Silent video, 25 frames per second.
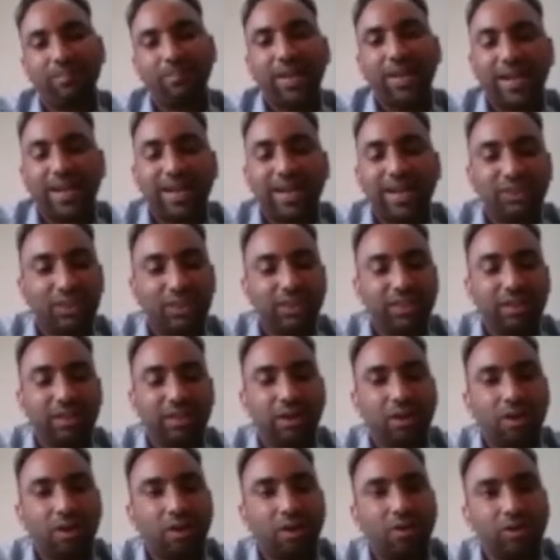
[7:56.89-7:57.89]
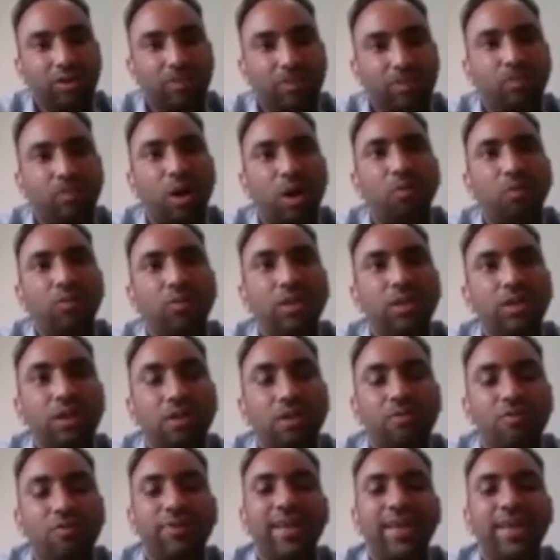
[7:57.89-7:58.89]
etc., or the powder of
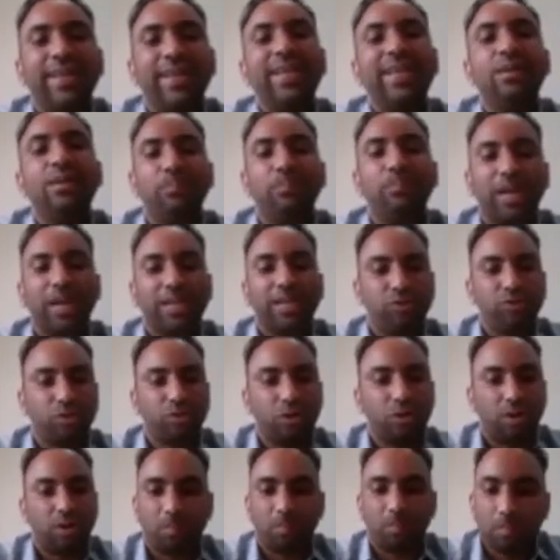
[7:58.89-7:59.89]
any pulse crop.